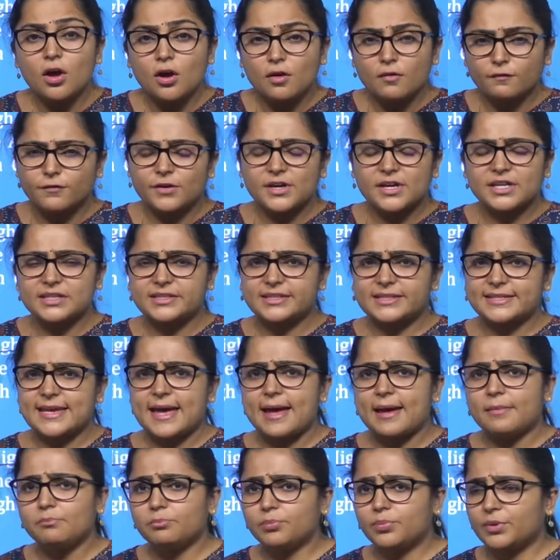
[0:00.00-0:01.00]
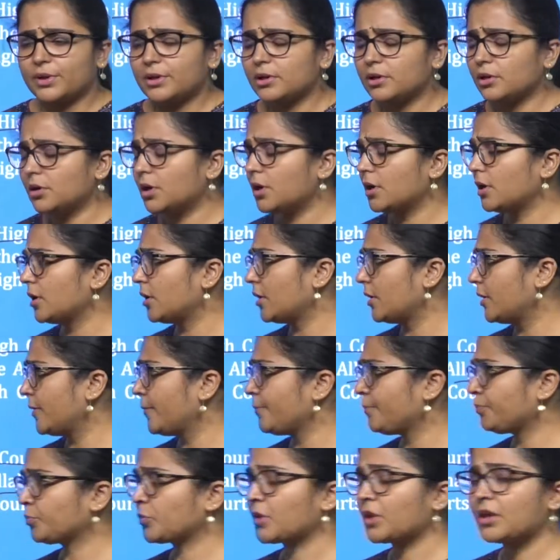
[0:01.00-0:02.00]
For example,
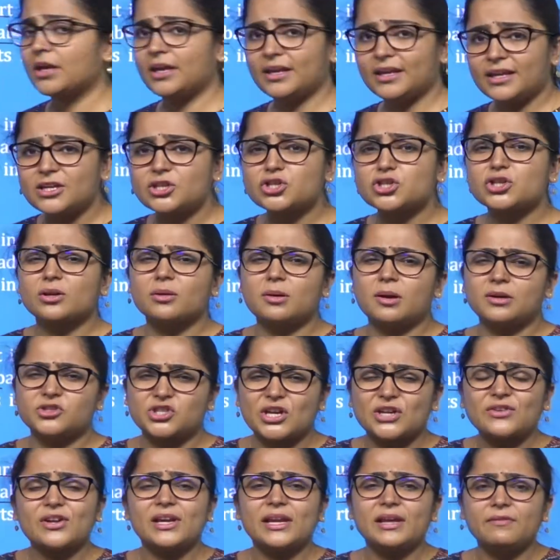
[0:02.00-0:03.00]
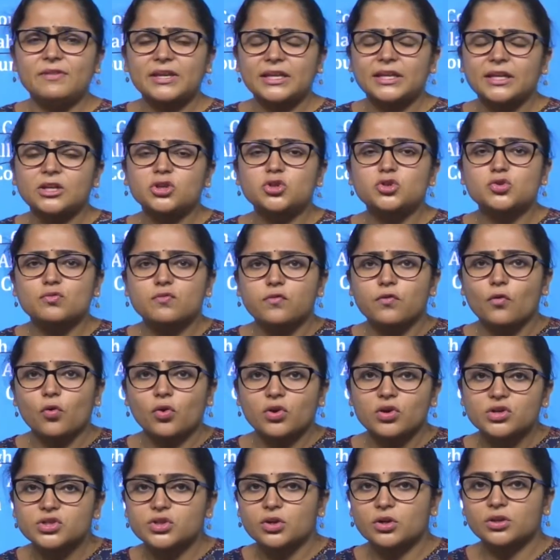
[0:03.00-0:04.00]
generally we need to
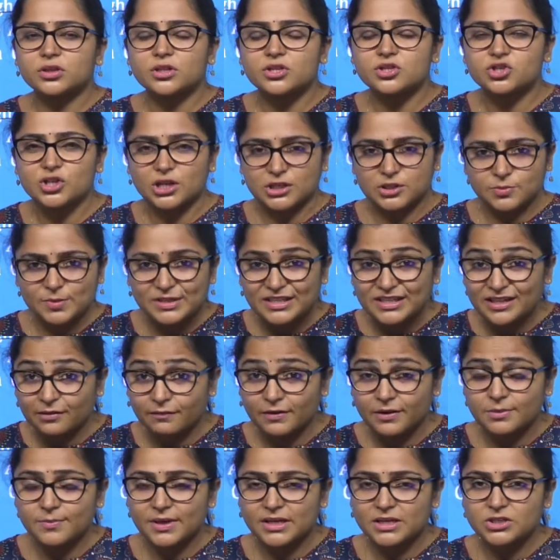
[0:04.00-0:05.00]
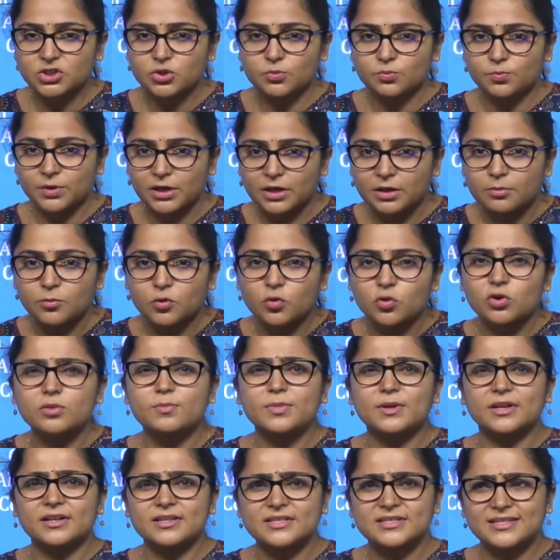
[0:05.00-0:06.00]
focus on the judgment given by Supreme Court,
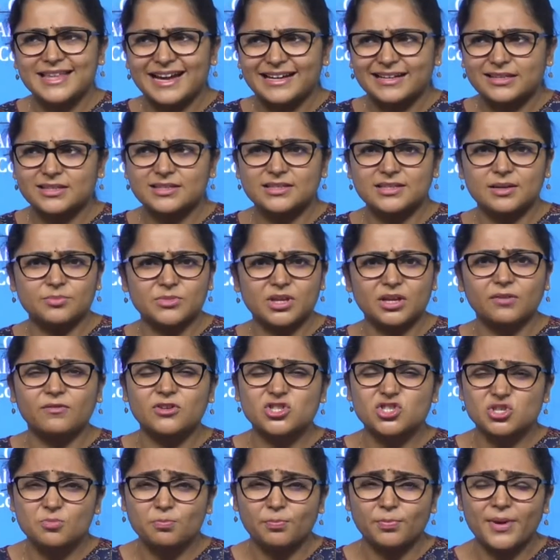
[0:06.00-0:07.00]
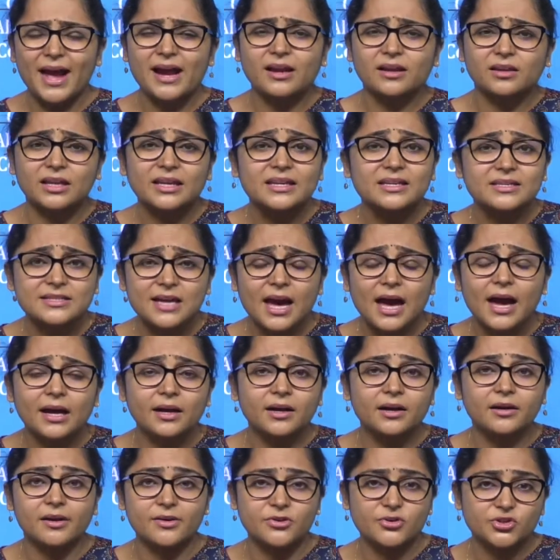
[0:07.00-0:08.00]
because that is something which impacts the entire
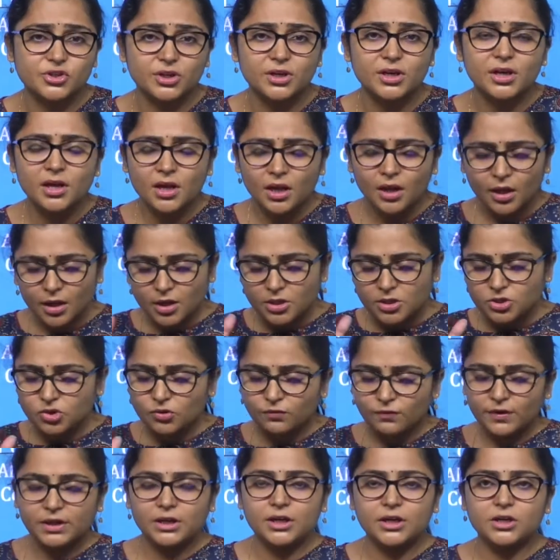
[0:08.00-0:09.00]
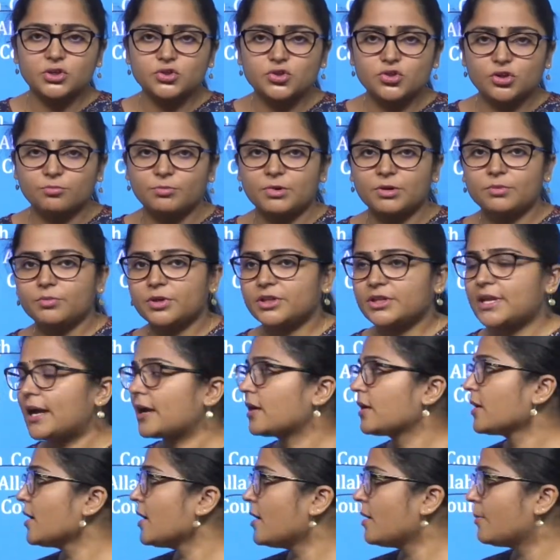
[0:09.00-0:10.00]
country, so we need to remember
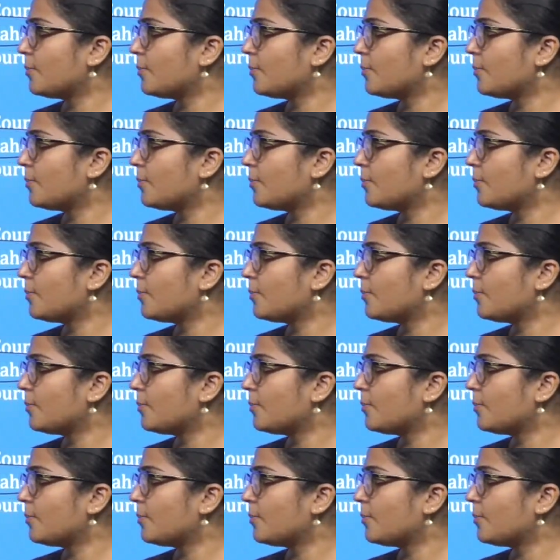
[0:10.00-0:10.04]
that.